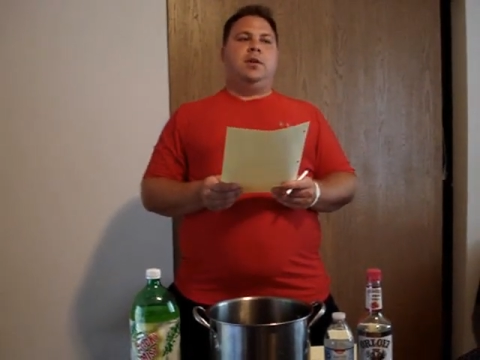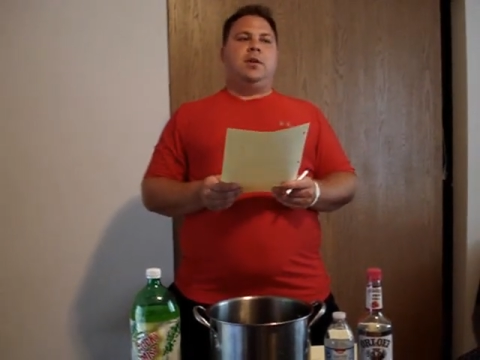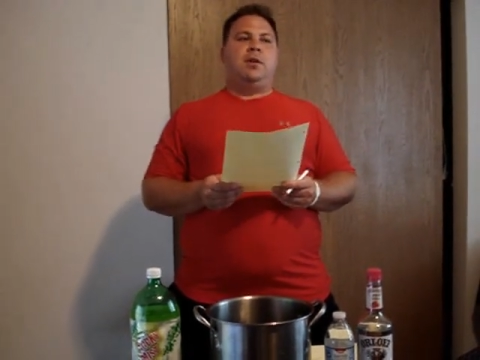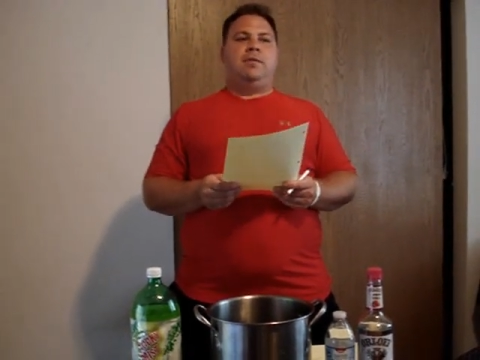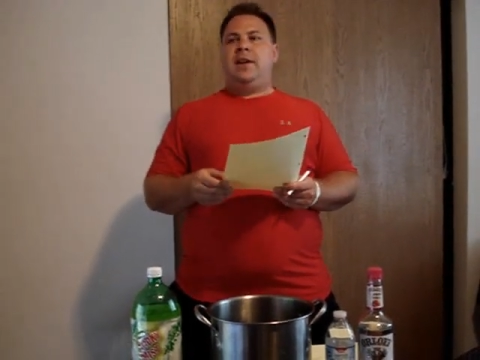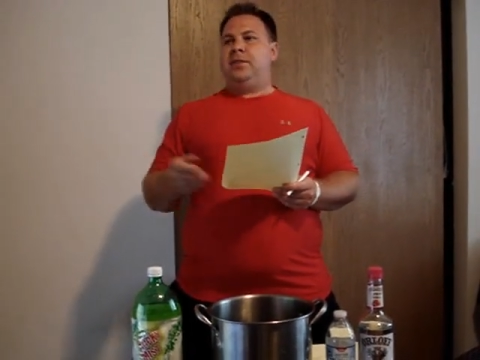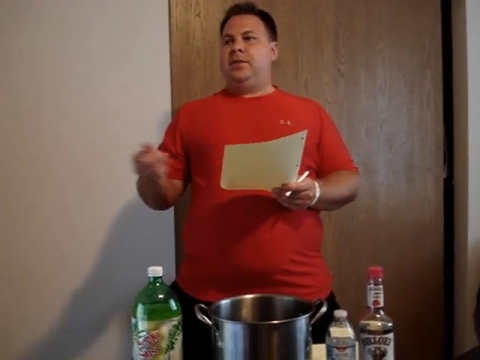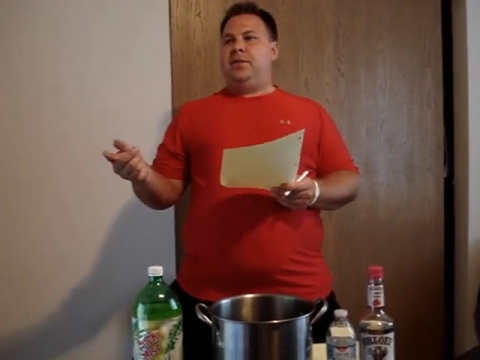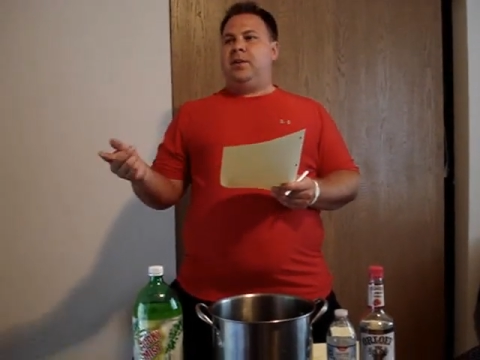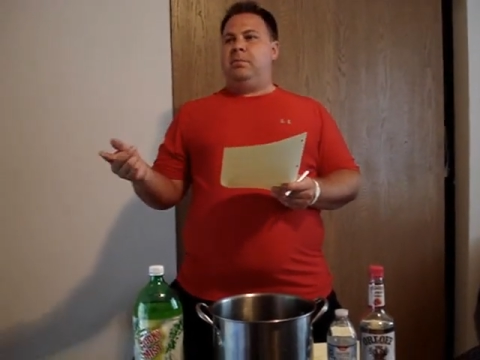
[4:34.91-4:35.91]
you're
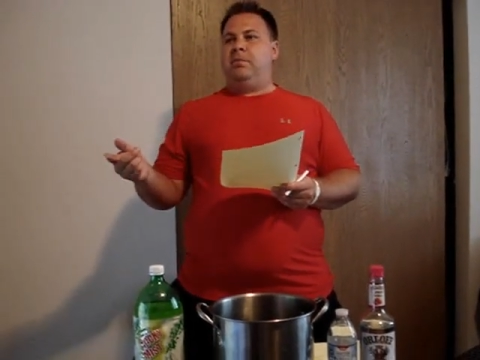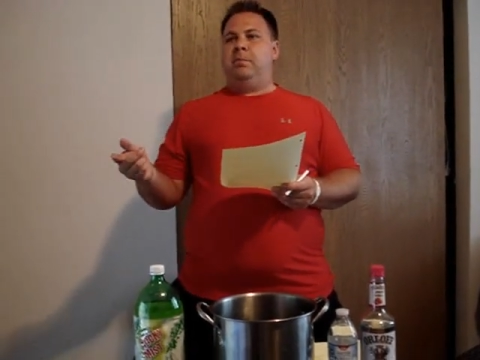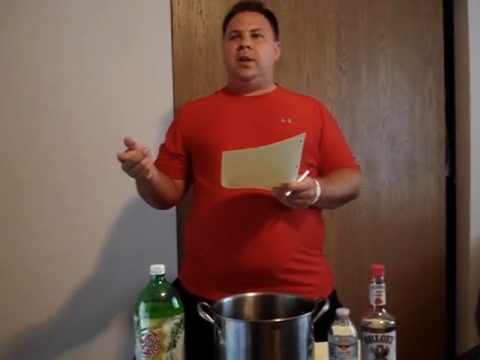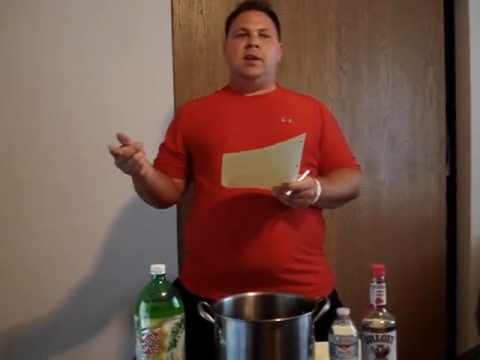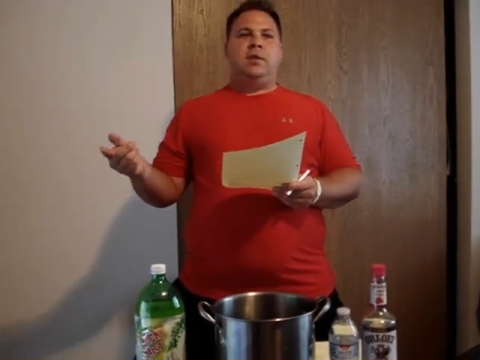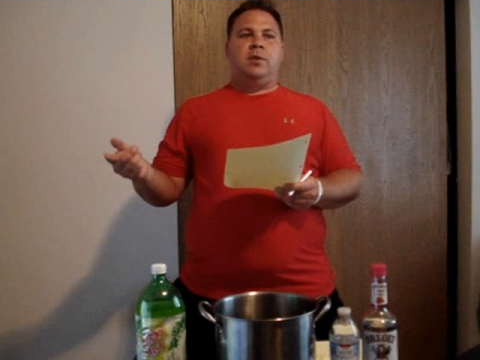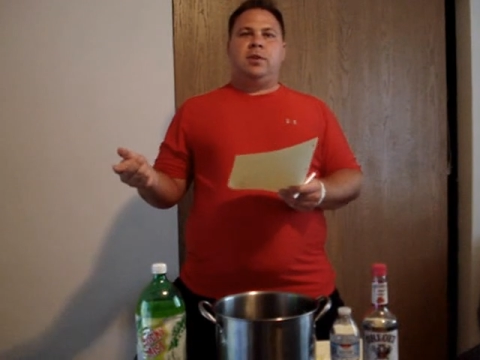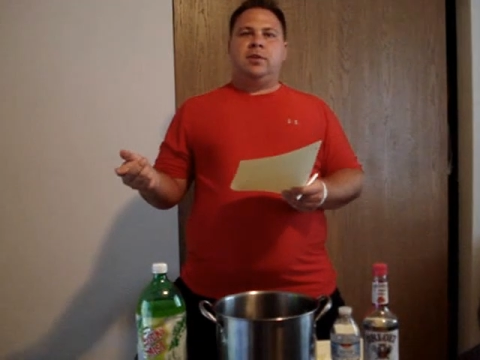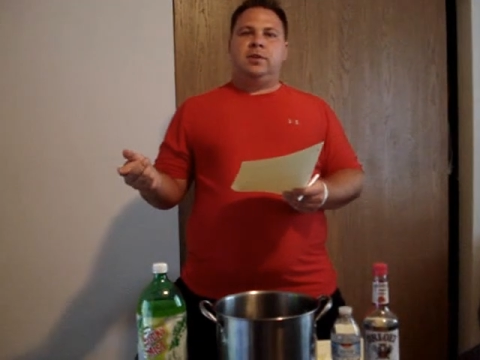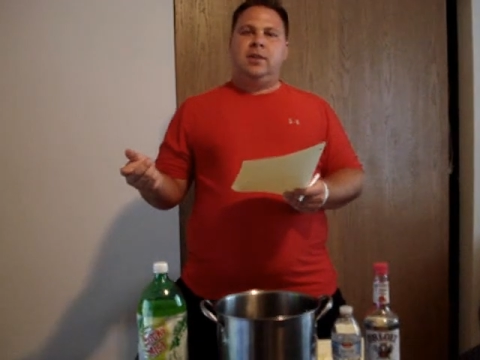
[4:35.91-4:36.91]
facing somebody of
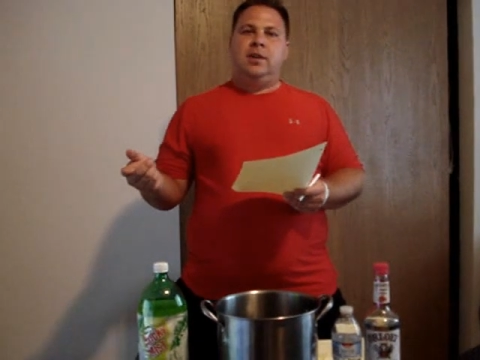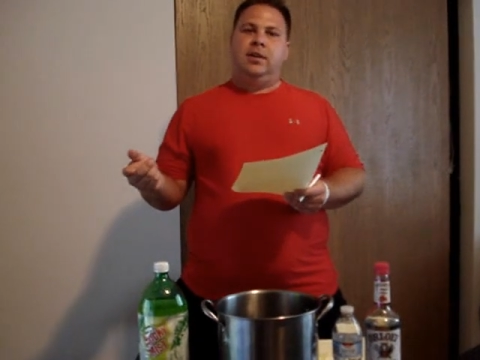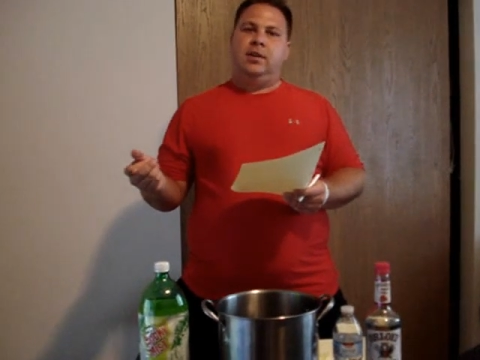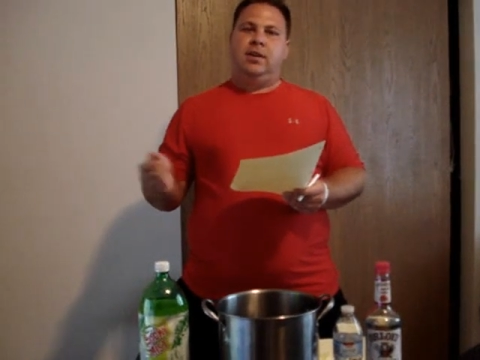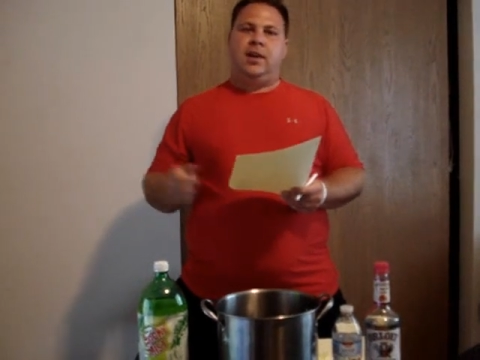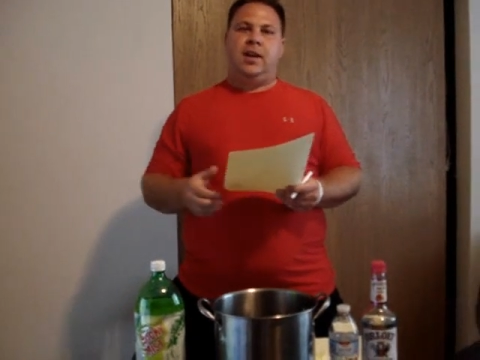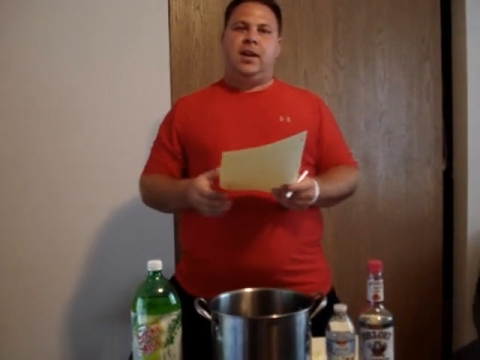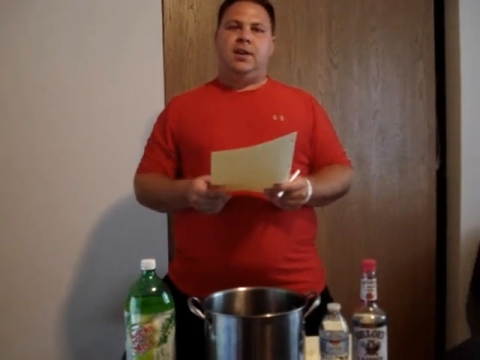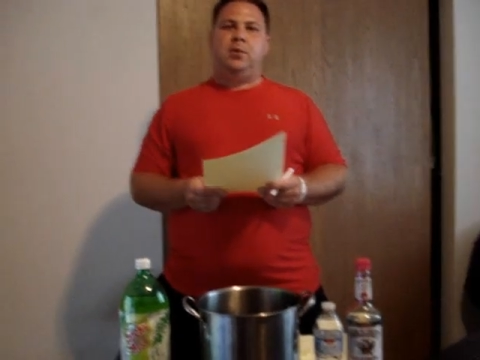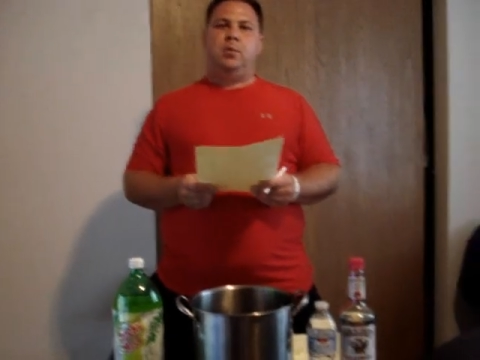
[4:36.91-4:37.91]
yours
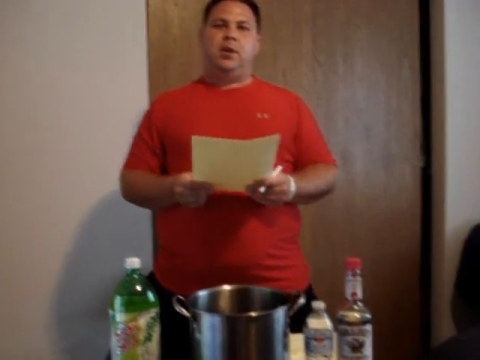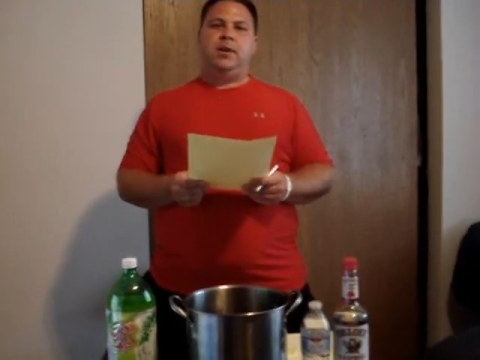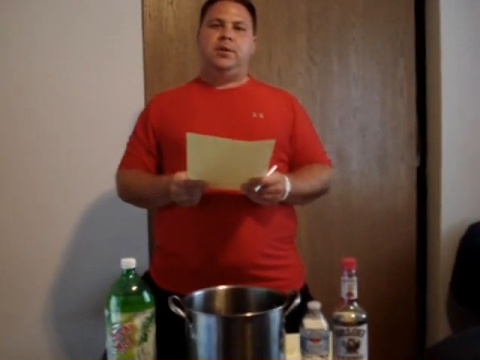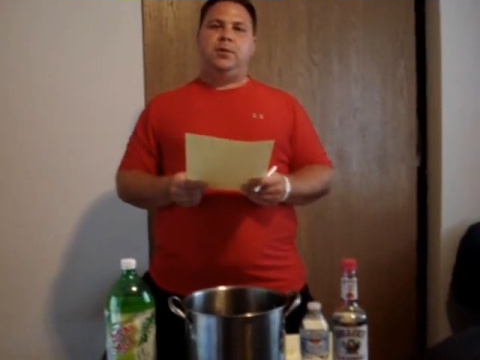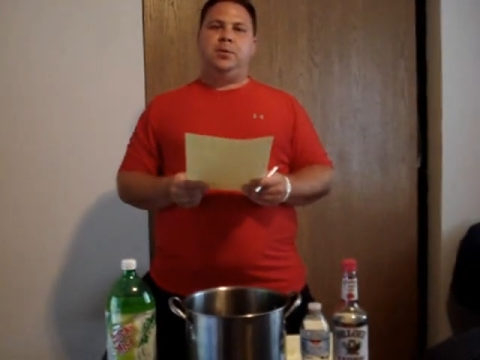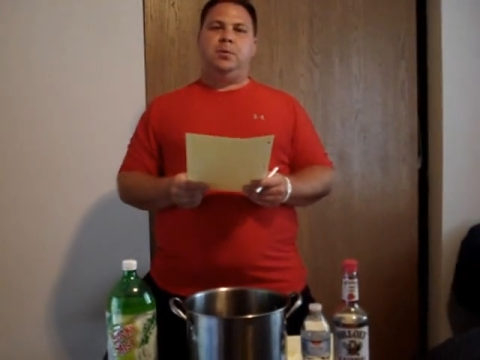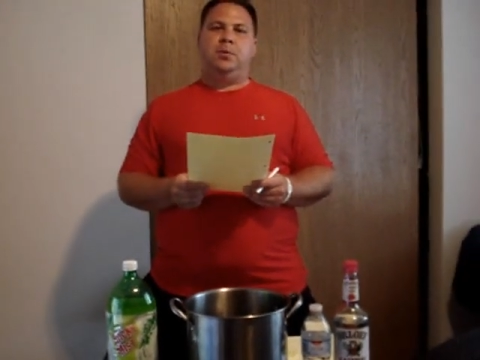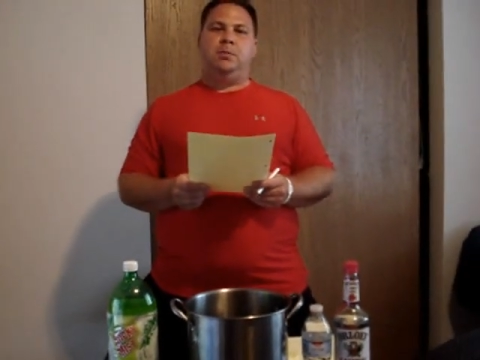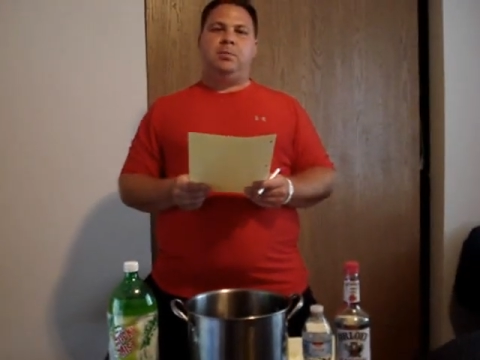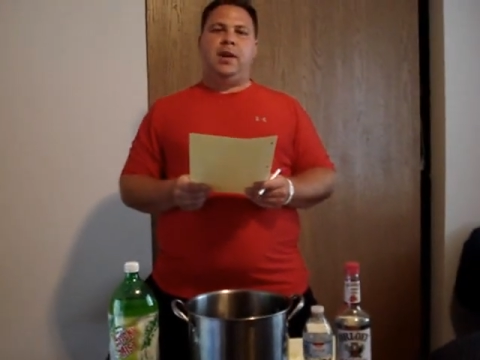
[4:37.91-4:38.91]
and you want
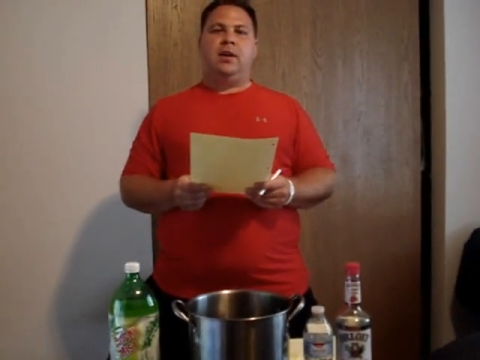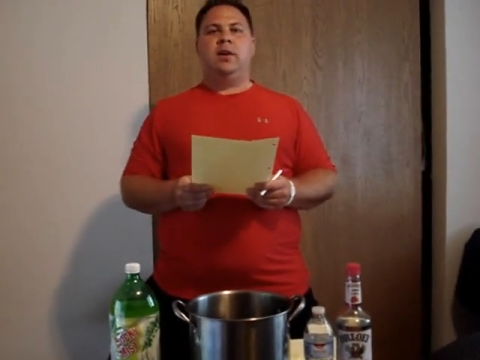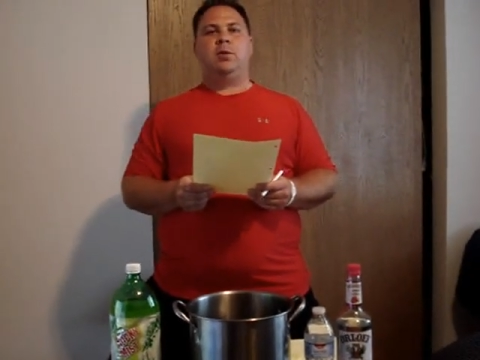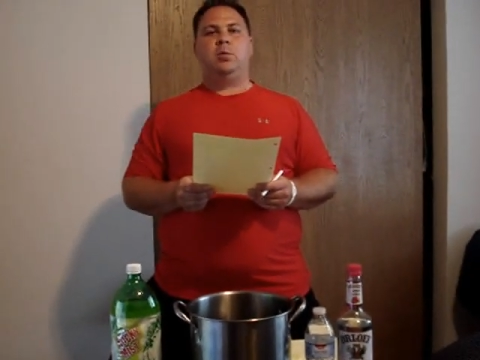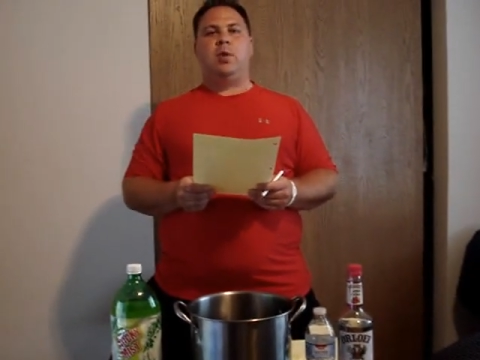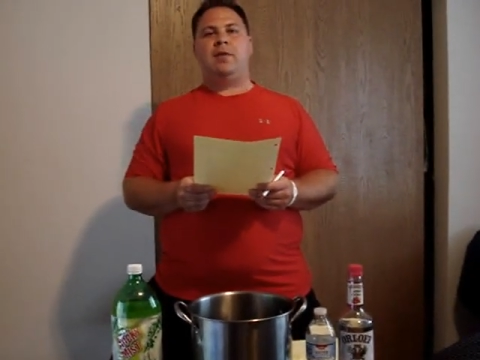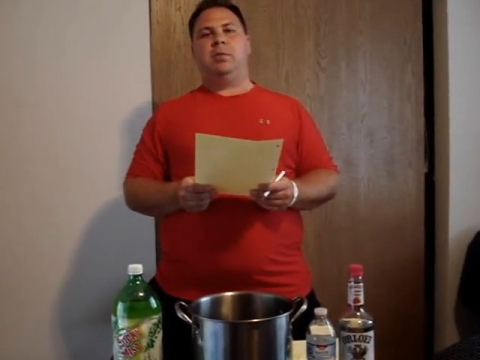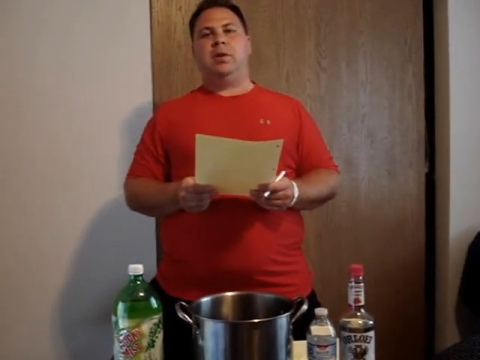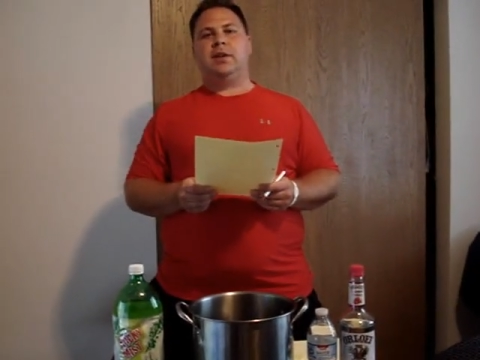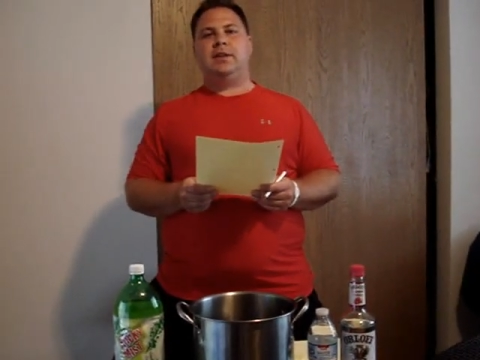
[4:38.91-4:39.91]
to bet 100 waiver
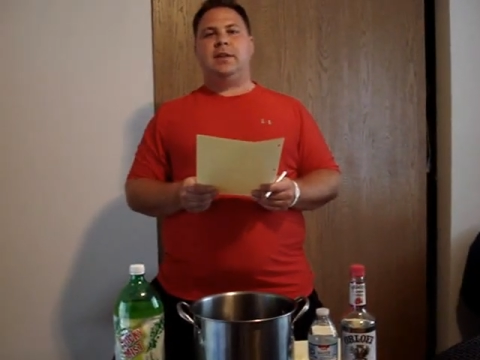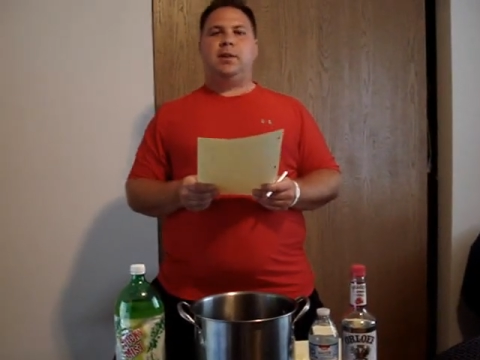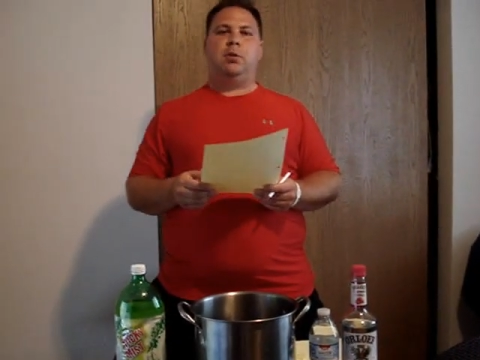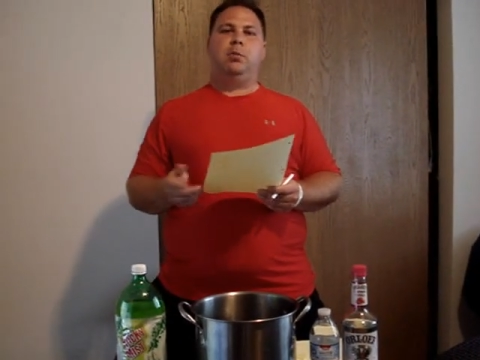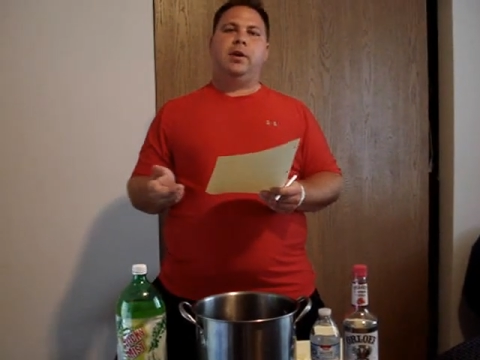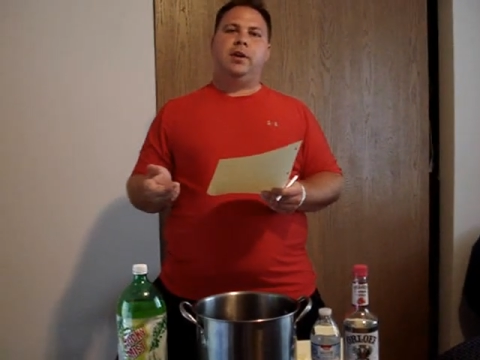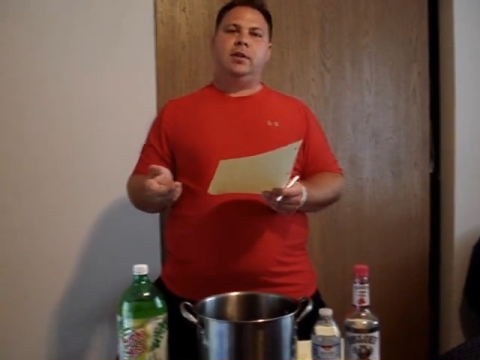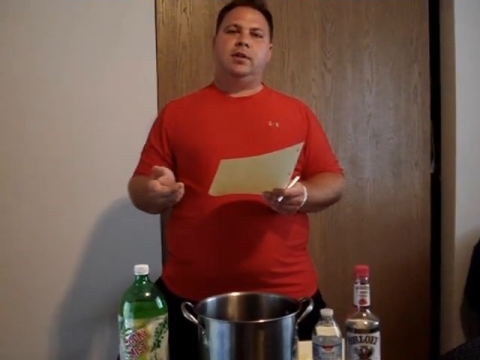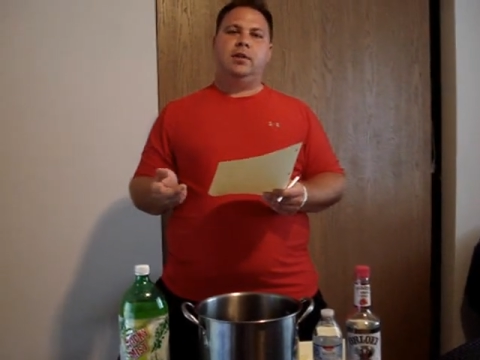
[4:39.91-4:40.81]
bucks that you'll win.